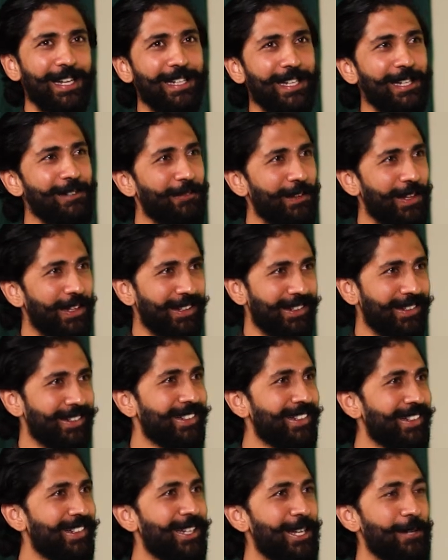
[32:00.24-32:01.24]
it can vary.
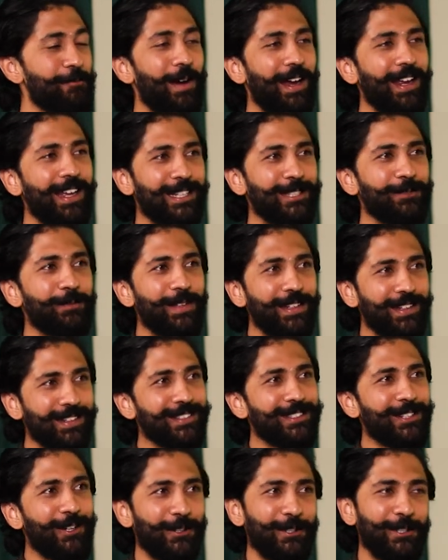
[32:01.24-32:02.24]
Yeah. In my
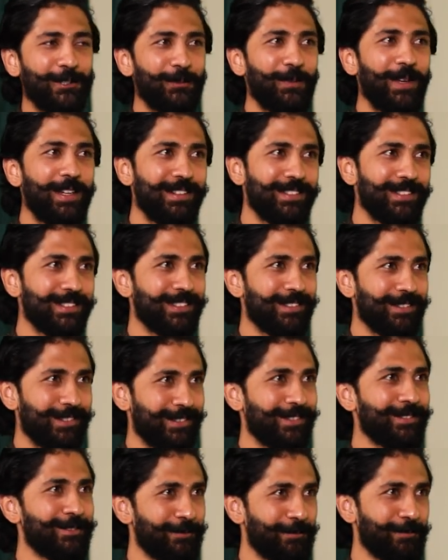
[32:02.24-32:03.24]
experience, Cocker Spaniels
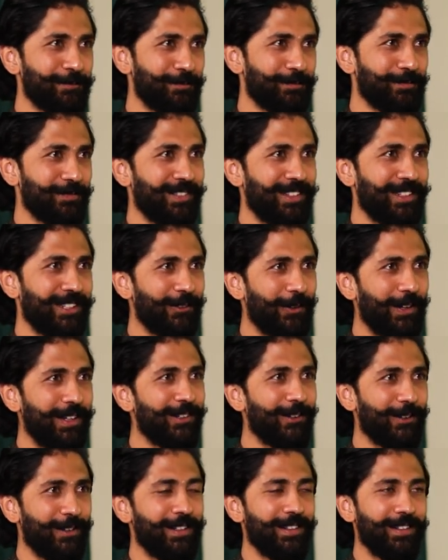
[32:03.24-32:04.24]
are quite
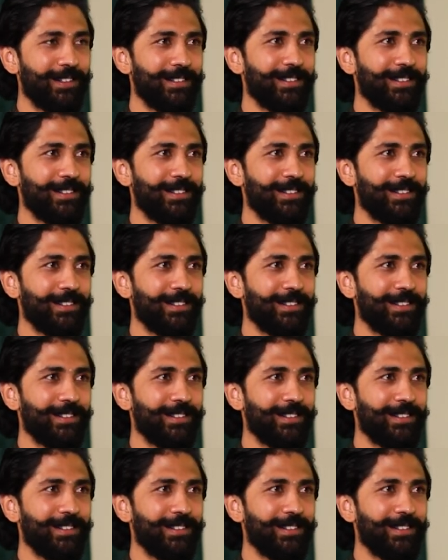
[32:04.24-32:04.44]
naughty.